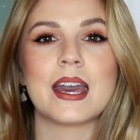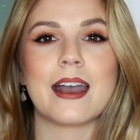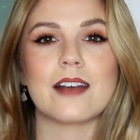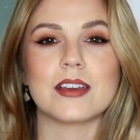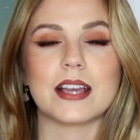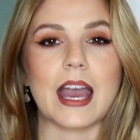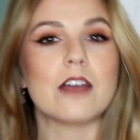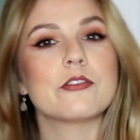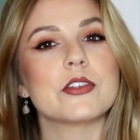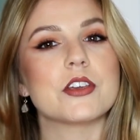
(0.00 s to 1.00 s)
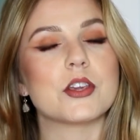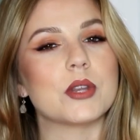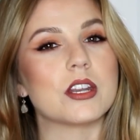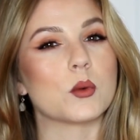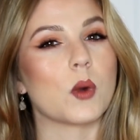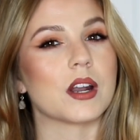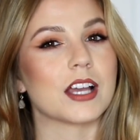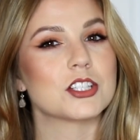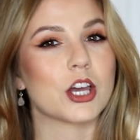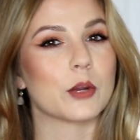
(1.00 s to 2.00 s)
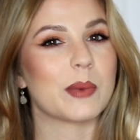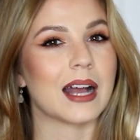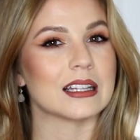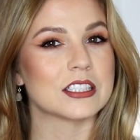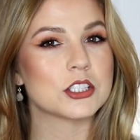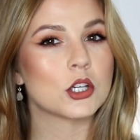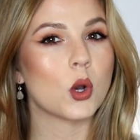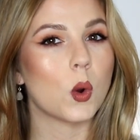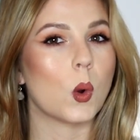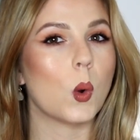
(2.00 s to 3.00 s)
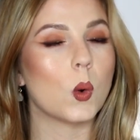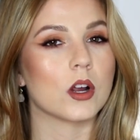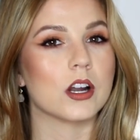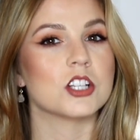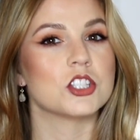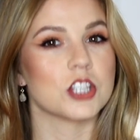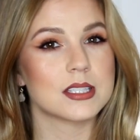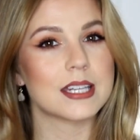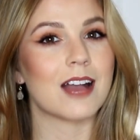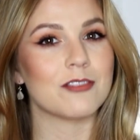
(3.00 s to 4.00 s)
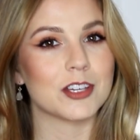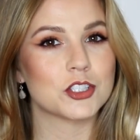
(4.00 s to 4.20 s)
having everything you need in one eyeshadow palette or just having